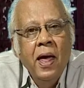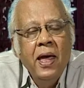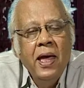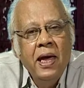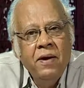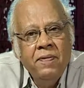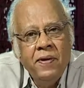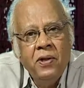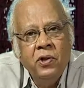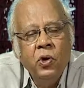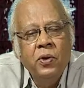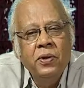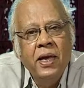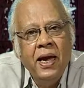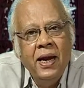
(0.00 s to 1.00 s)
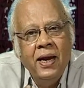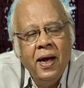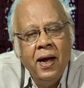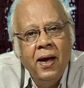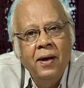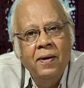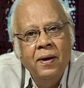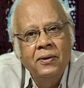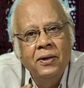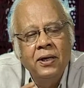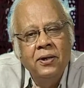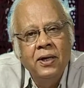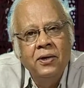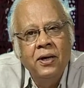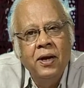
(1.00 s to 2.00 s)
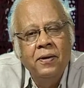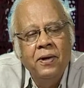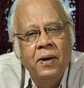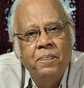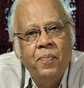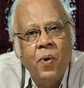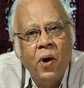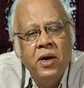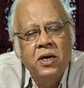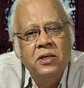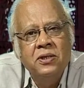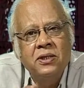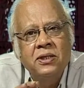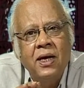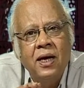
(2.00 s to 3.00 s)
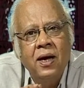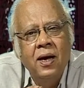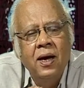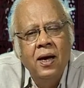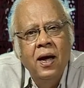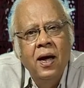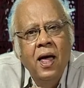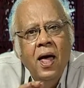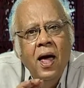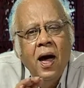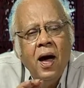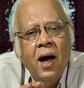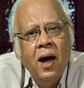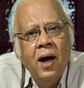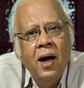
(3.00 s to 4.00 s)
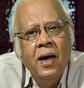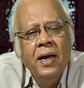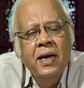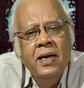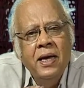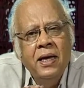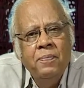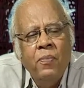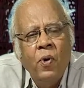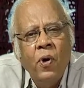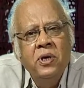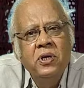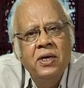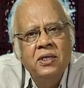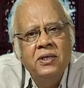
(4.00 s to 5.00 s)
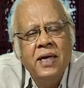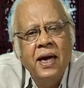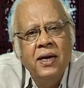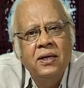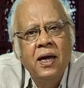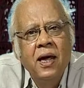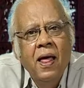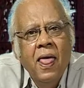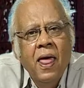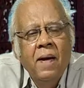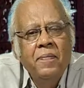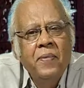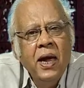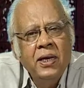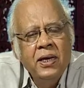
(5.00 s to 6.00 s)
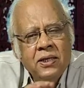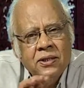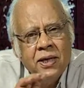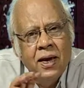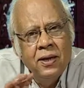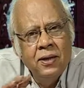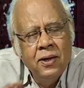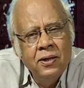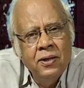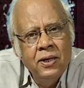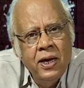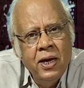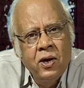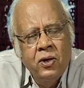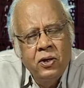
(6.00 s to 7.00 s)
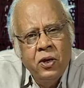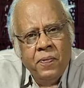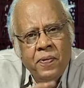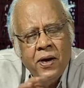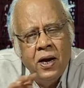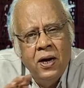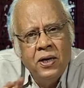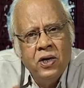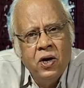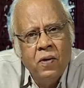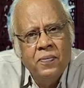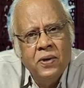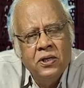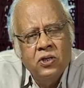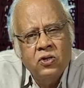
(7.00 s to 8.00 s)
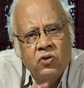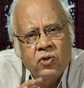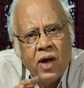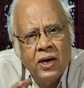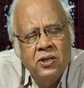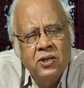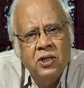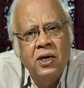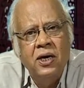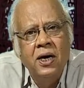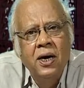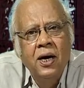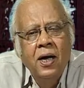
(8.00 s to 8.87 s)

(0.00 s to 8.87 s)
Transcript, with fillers: even though they, uh, the, the, the, the, points, uh, uh, point is that it is the difficulty of the structure